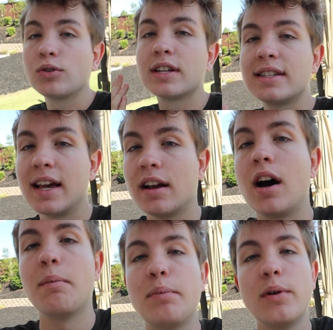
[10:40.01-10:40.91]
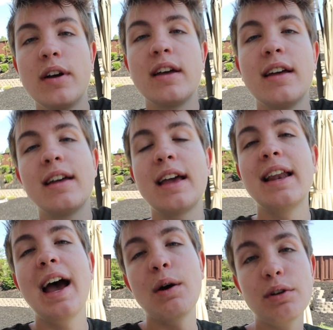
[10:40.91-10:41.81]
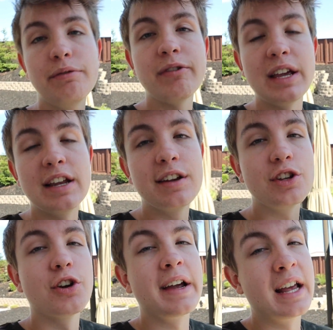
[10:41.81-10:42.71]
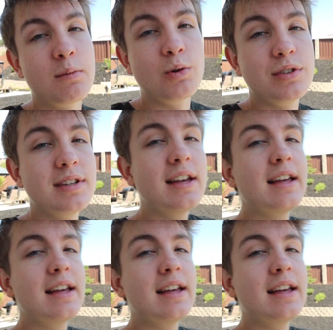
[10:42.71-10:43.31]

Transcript: to set up and how to feed your animals.